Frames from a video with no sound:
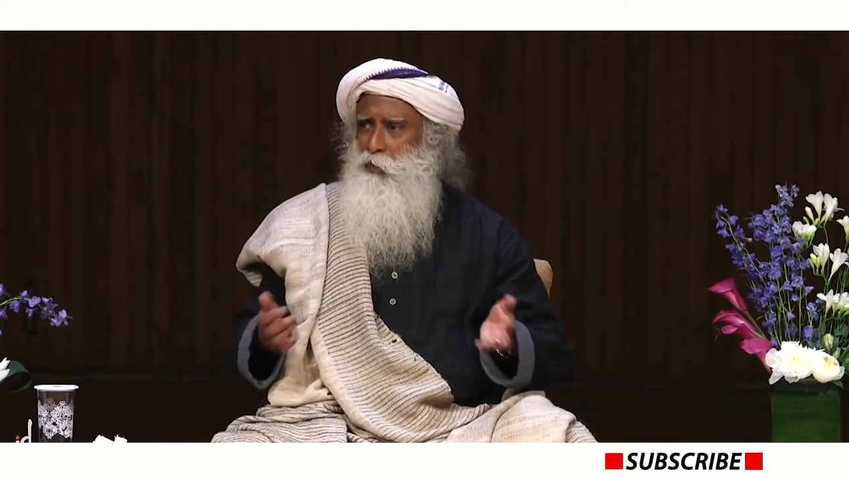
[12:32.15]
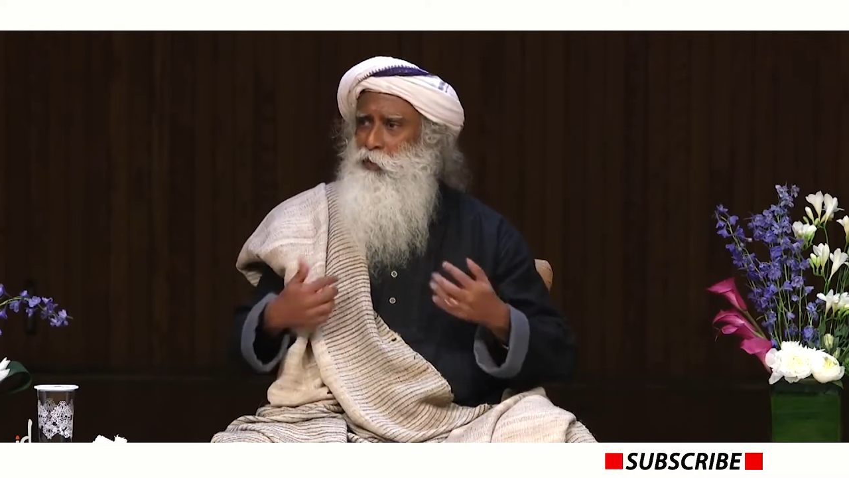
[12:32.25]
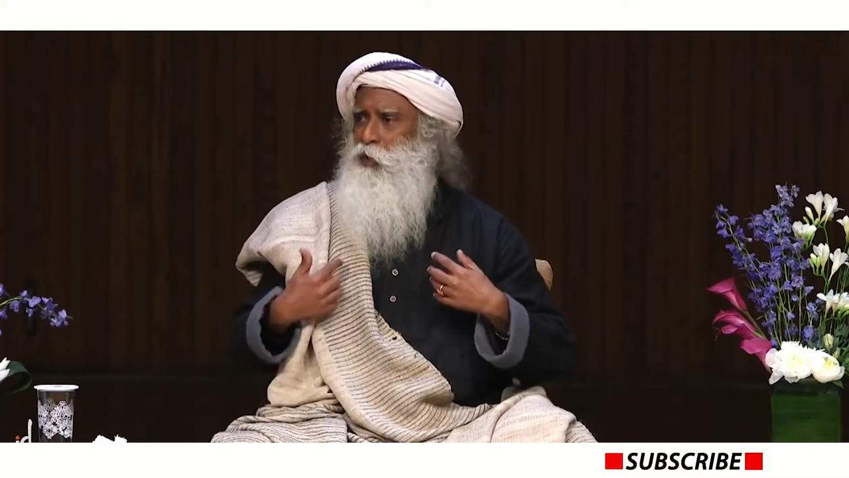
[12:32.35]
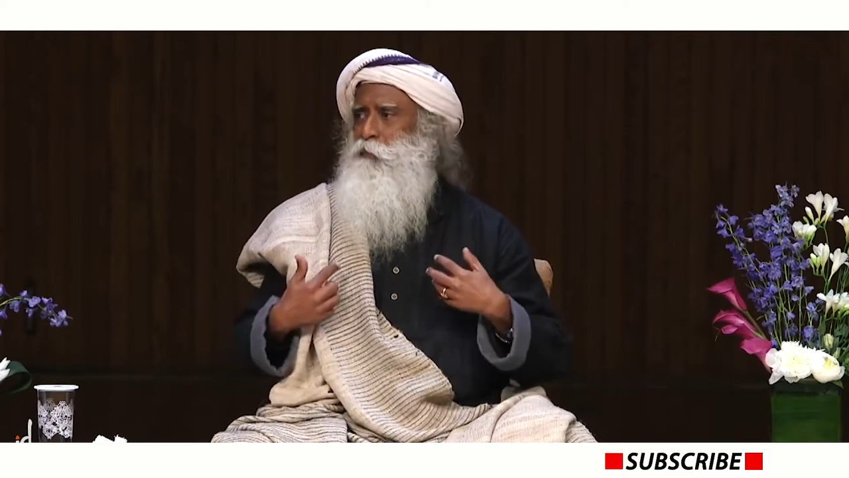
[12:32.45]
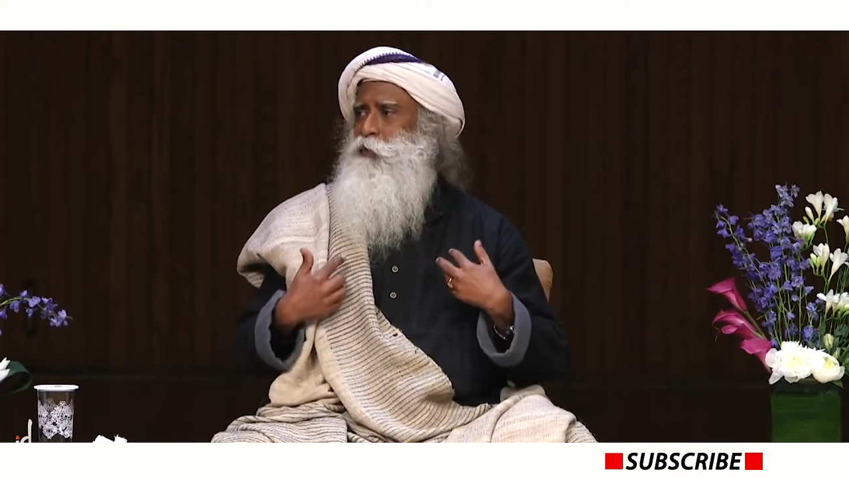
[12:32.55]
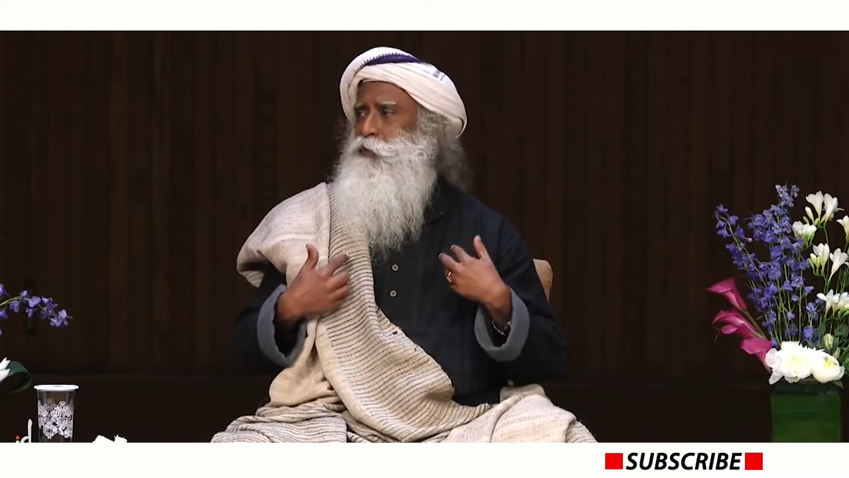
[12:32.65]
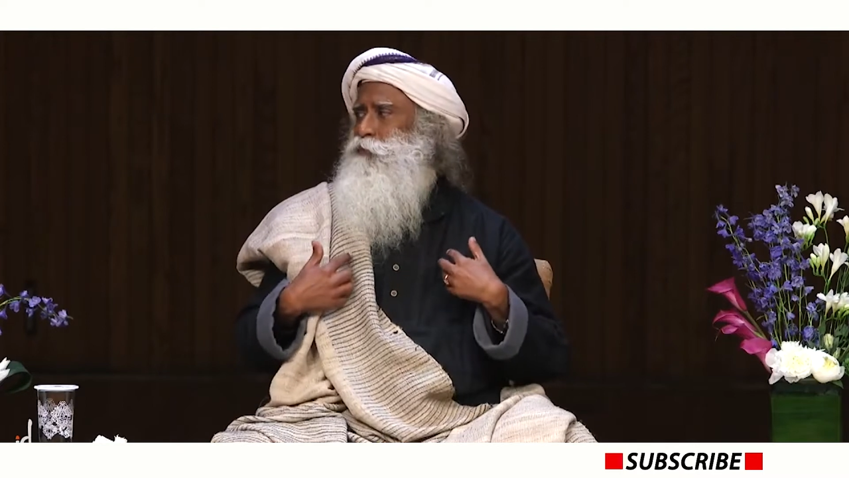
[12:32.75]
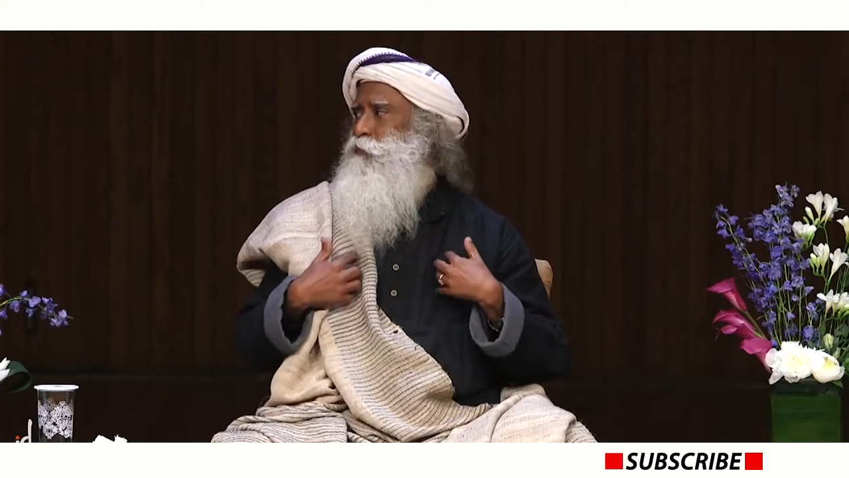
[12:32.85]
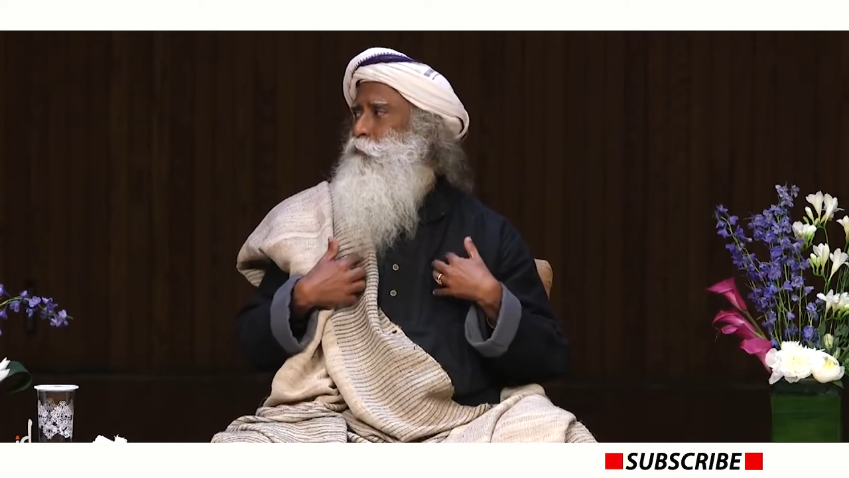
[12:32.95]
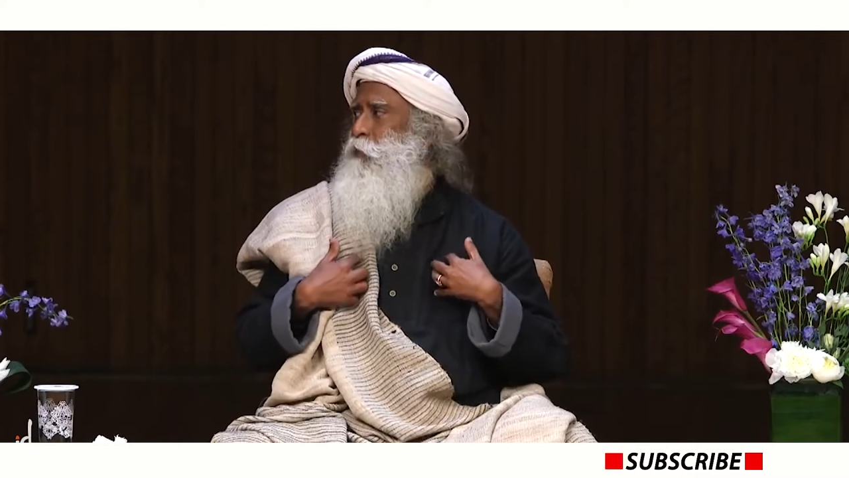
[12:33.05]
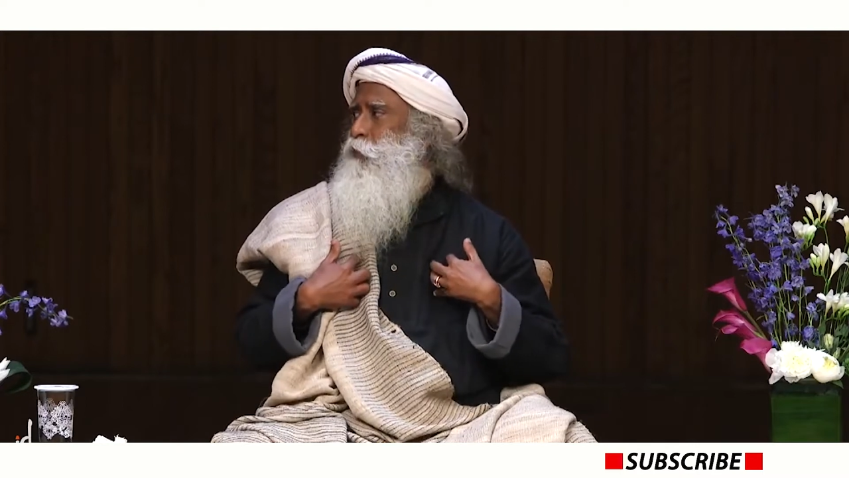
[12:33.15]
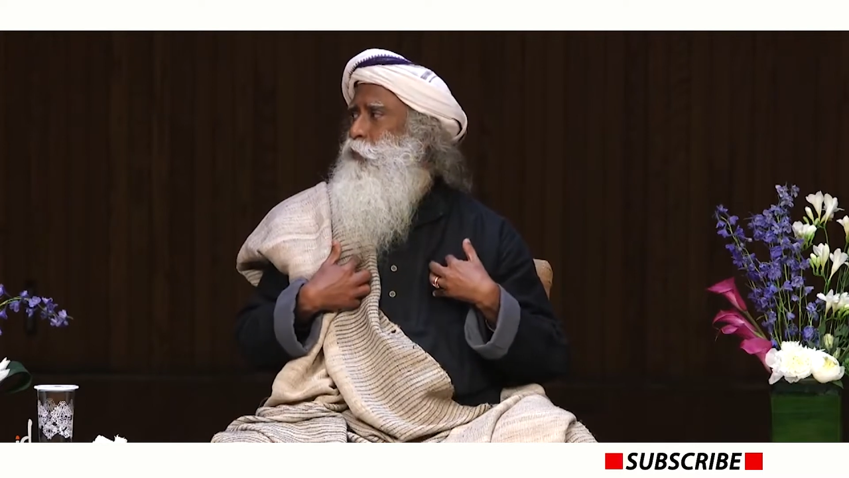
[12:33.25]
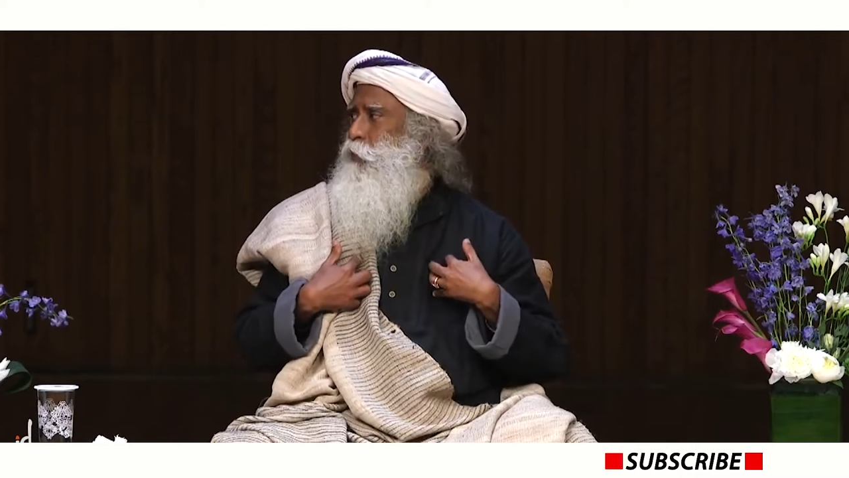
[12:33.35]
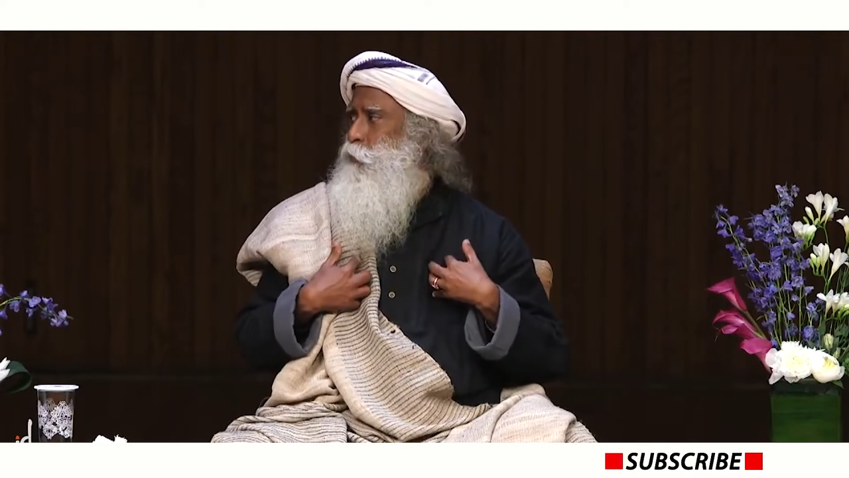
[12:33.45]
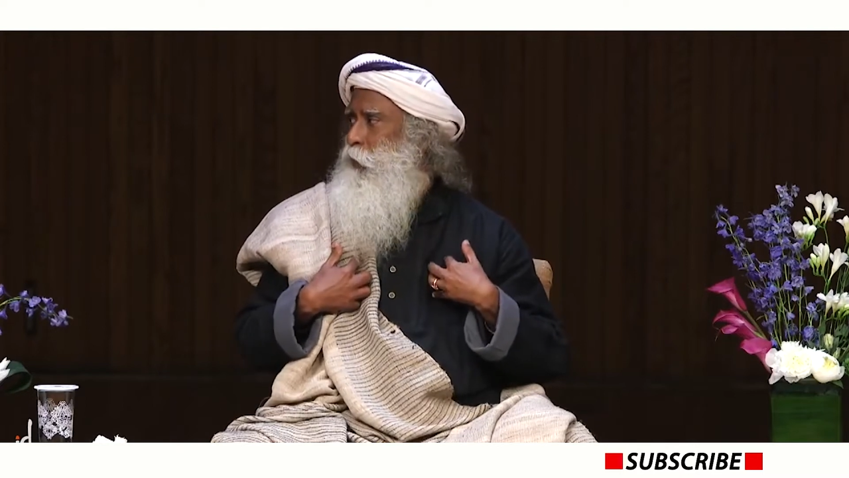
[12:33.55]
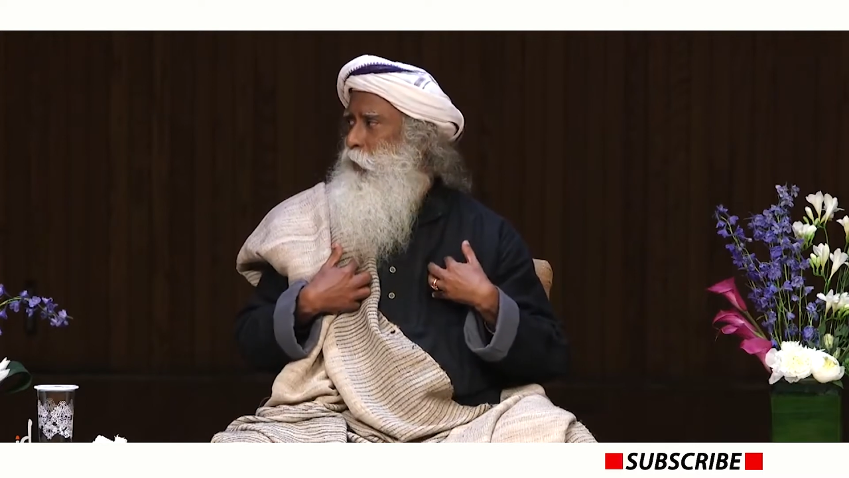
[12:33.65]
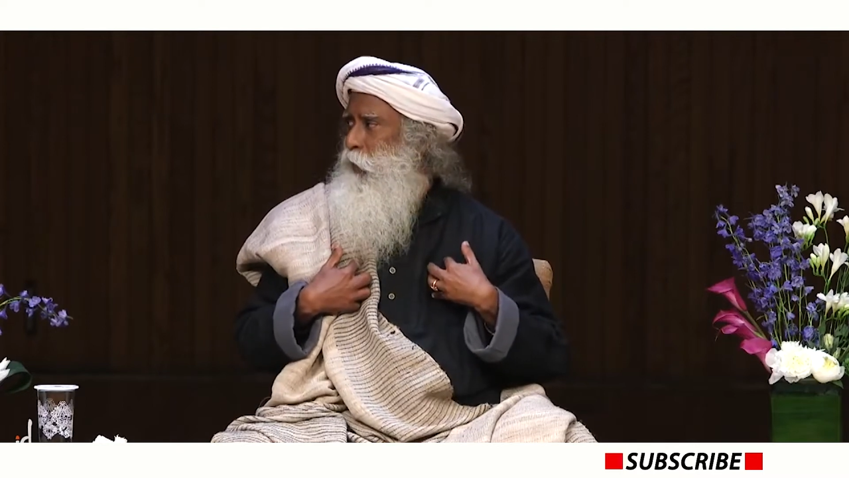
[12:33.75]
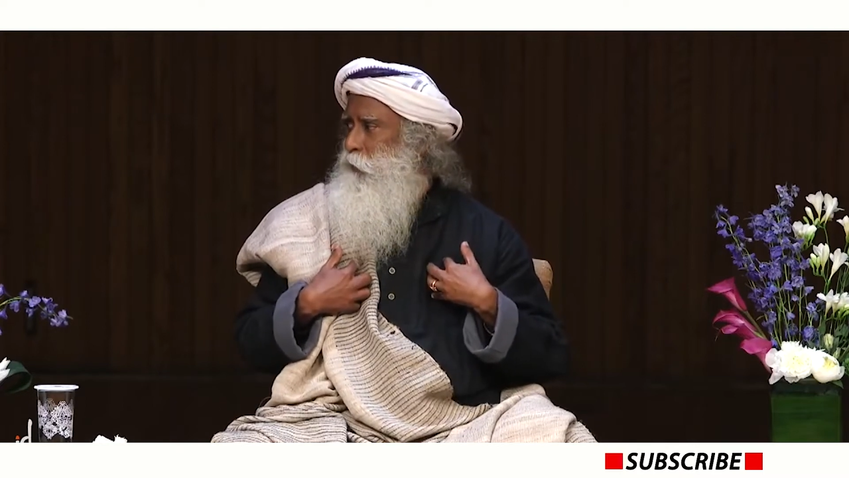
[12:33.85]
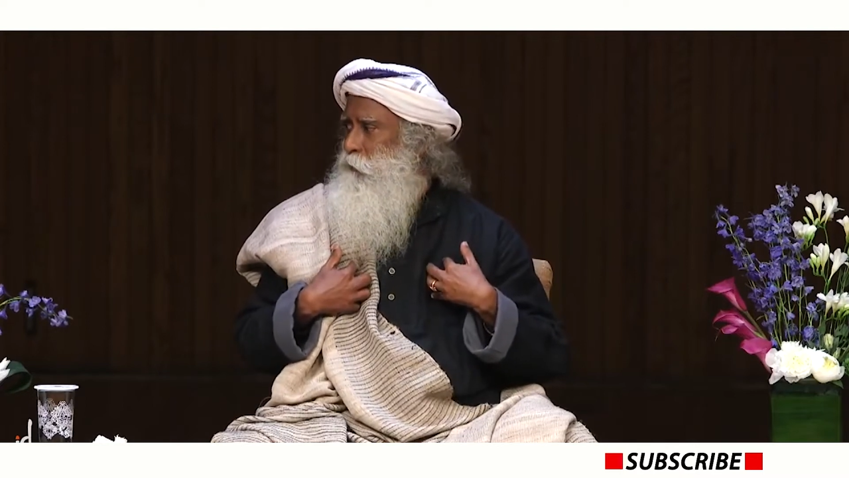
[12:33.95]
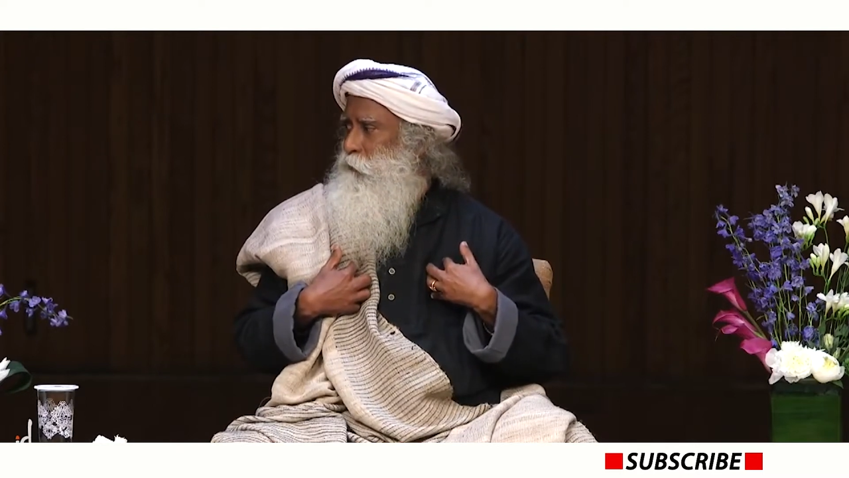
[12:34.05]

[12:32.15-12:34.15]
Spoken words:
only because of the memory that we carry.